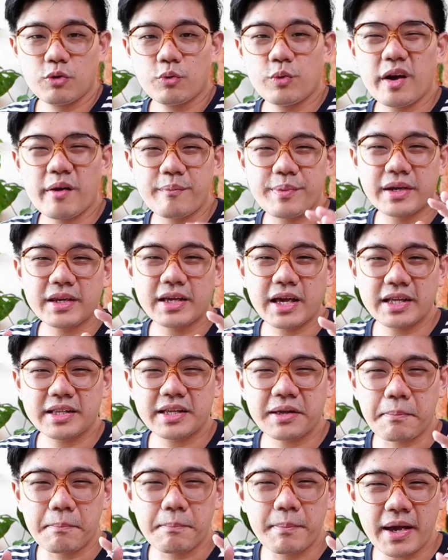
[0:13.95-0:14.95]
We have been
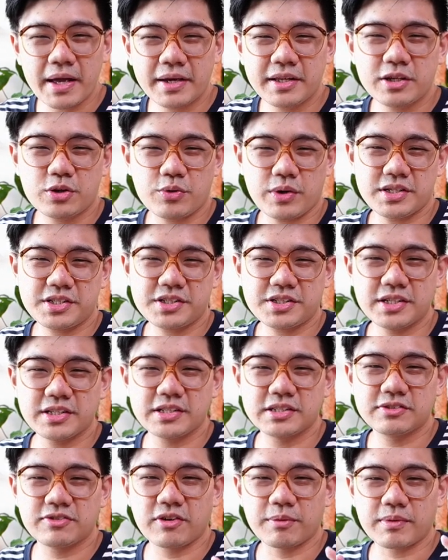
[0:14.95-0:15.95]
getting many
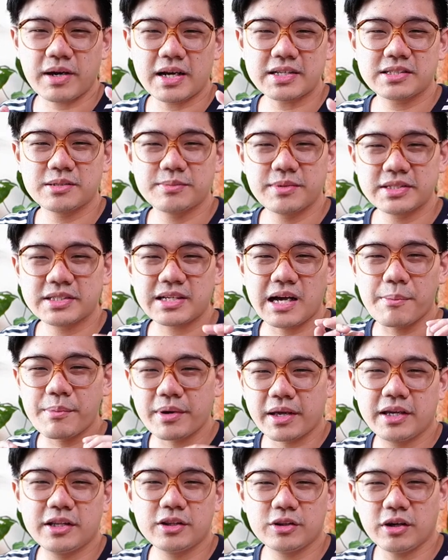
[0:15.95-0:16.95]
questions from customers
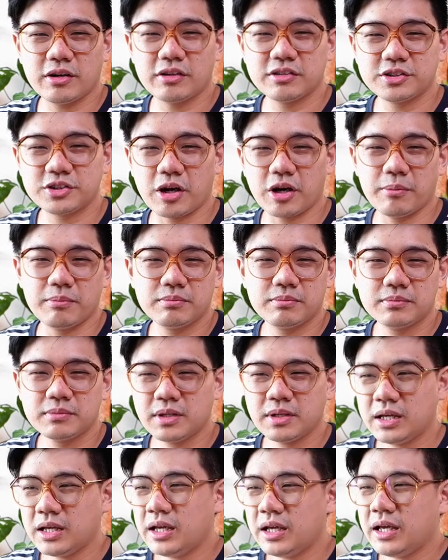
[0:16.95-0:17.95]
coming into our shop.
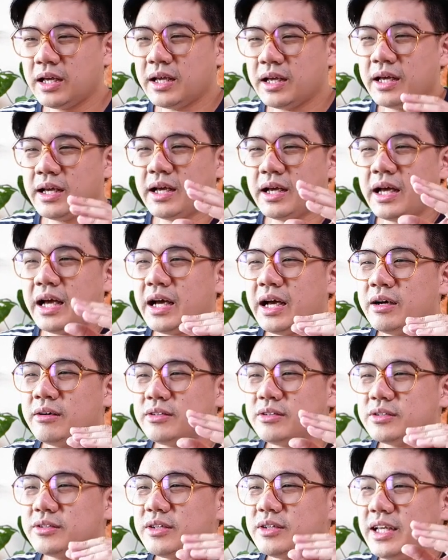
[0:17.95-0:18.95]

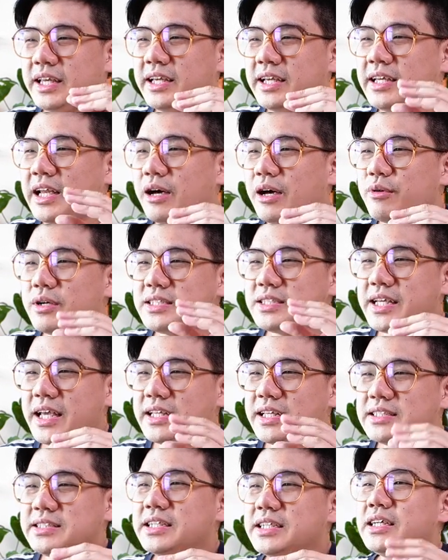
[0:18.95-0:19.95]
How to clean our
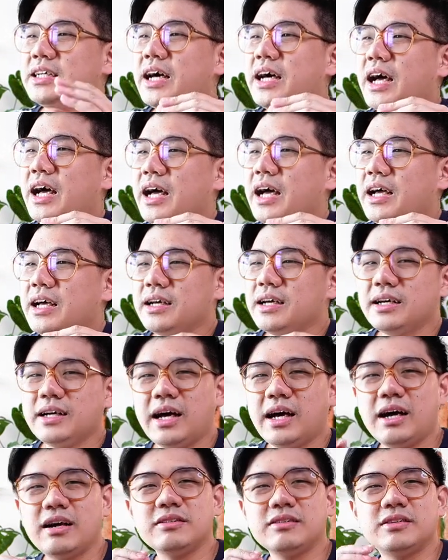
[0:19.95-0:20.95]
sensor? Ah?
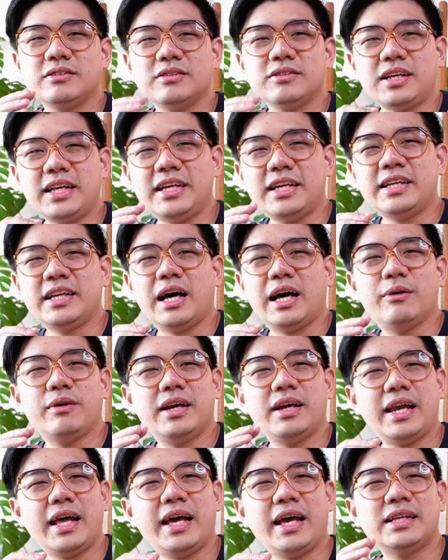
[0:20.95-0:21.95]
How to clean
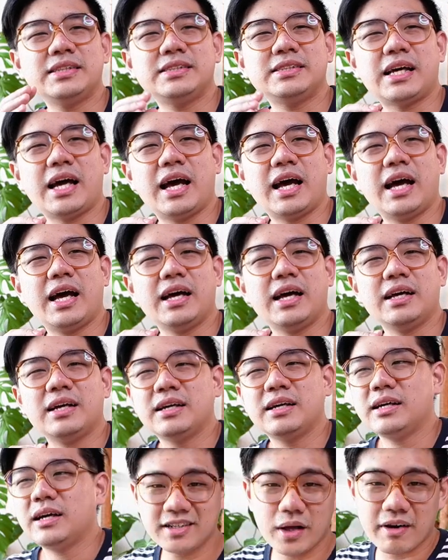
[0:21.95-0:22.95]
our lens?
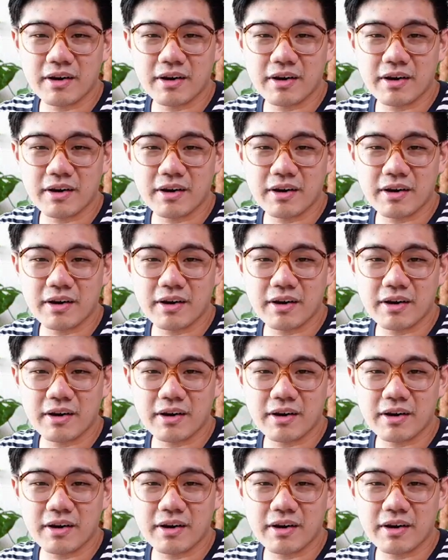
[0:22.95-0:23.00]
Ah?